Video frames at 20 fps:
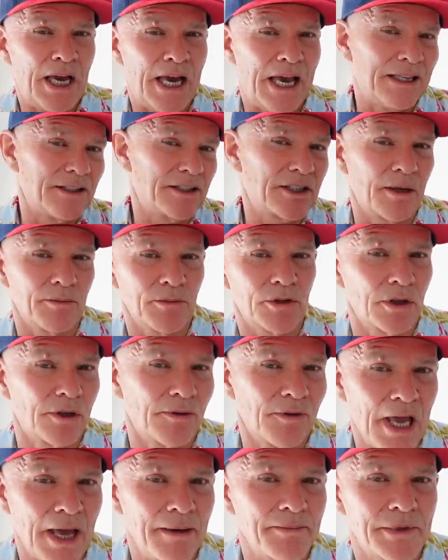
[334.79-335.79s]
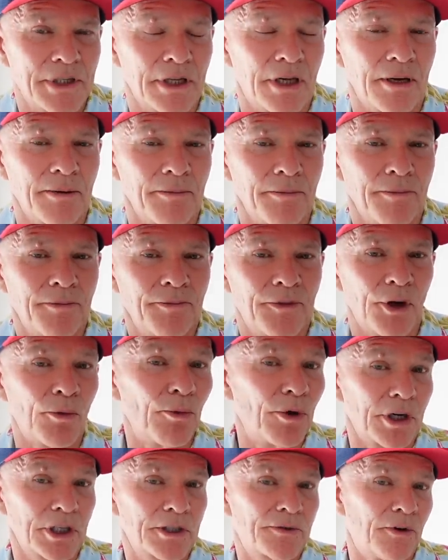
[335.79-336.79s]
and some sort of lap time that
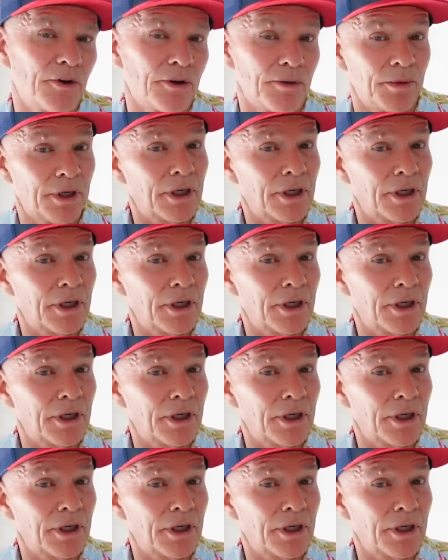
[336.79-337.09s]
works for them.